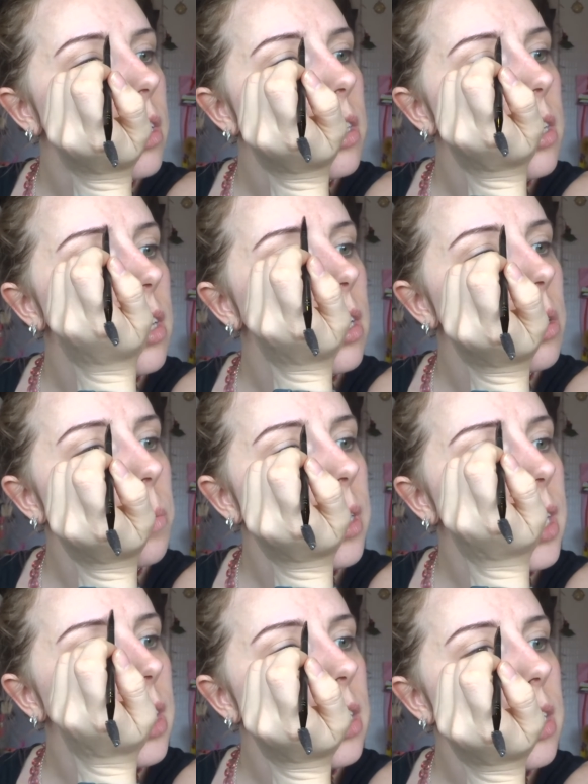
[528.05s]
So then as we
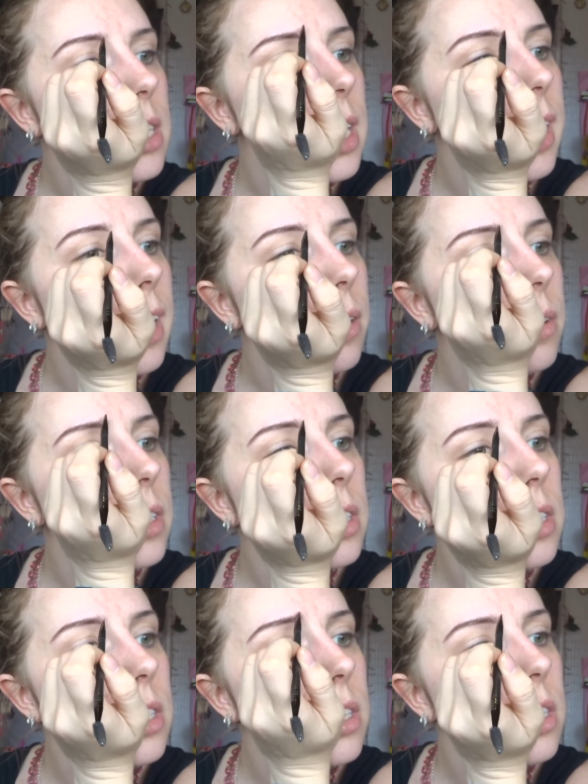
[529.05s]
get to these
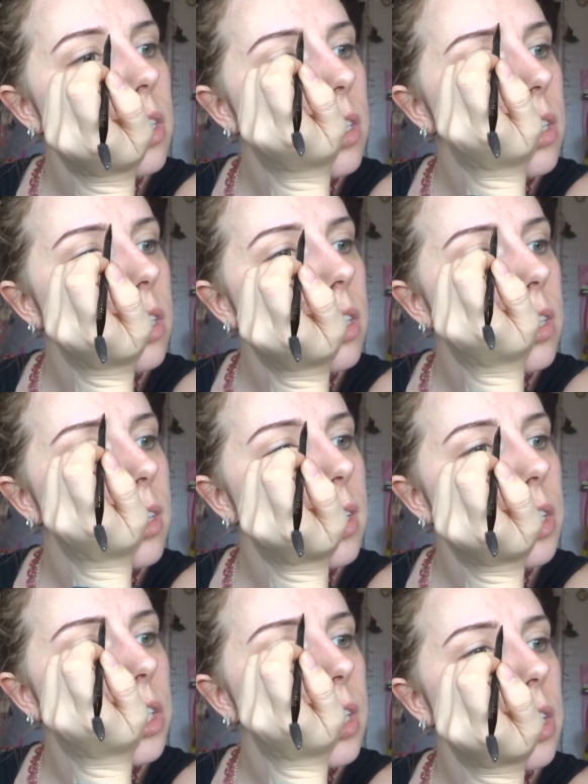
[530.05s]
outers, I
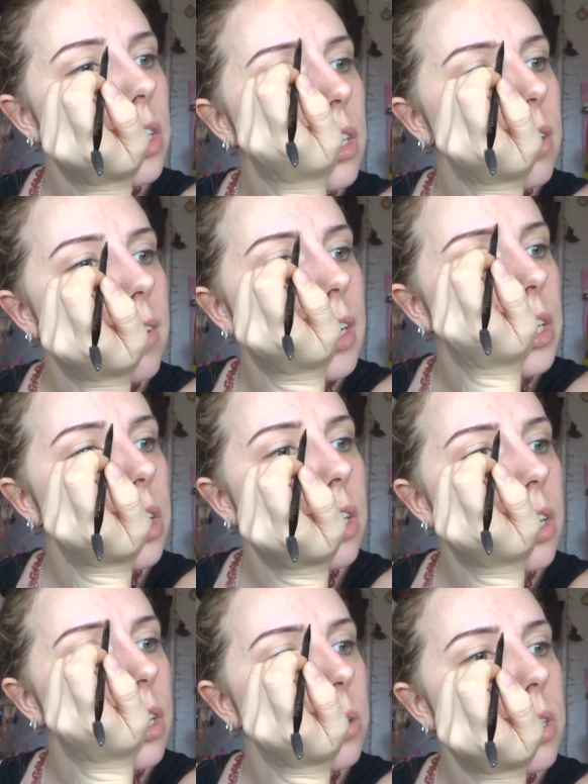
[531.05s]
change direction
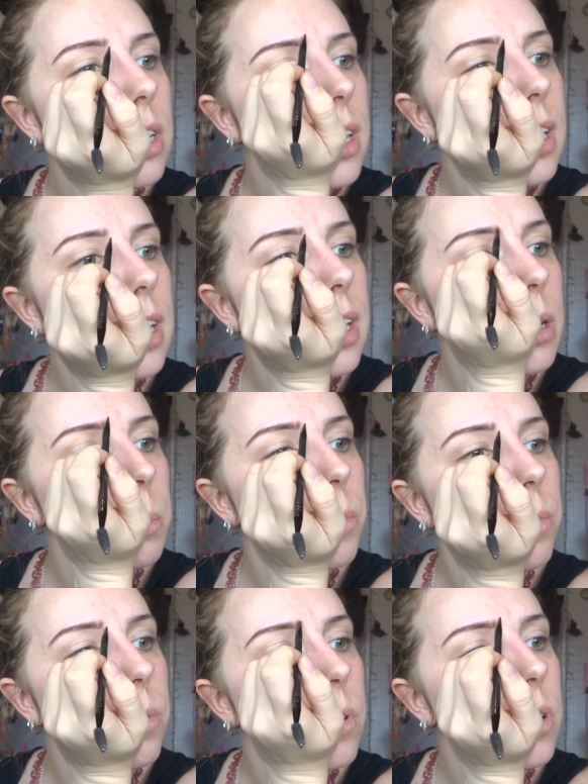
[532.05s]
and go slightly up
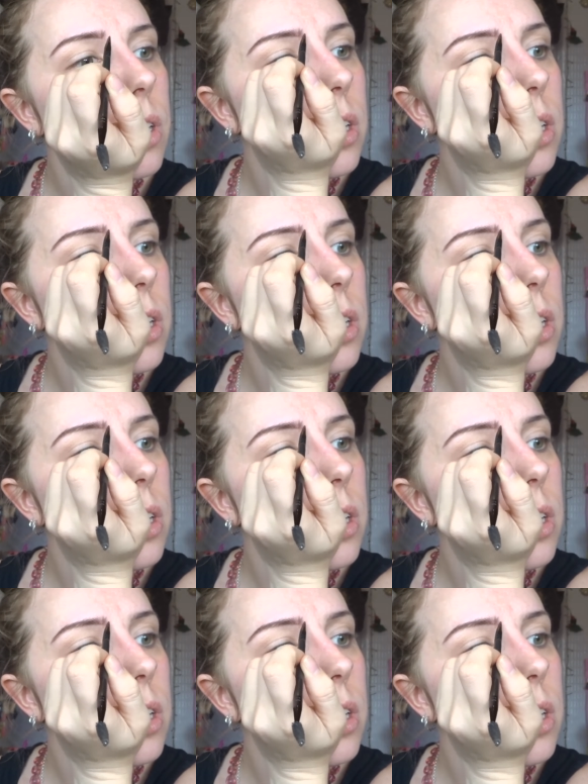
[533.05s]
more